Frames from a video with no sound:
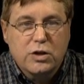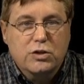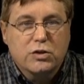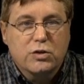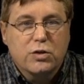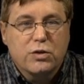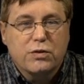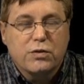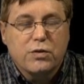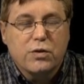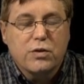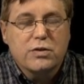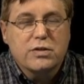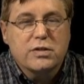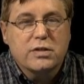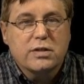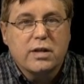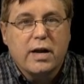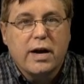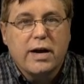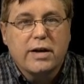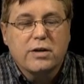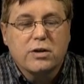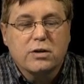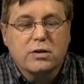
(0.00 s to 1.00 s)
So the first
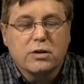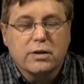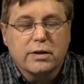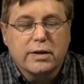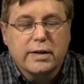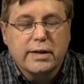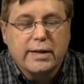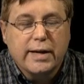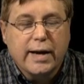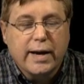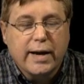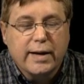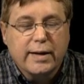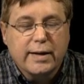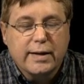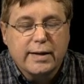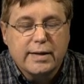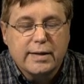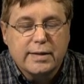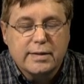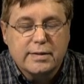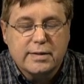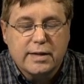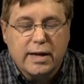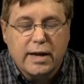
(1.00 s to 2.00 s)
slide you're looking at
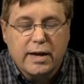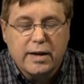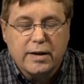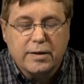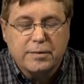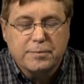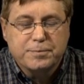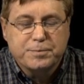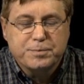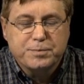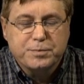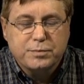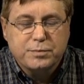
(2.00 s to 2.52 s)
is a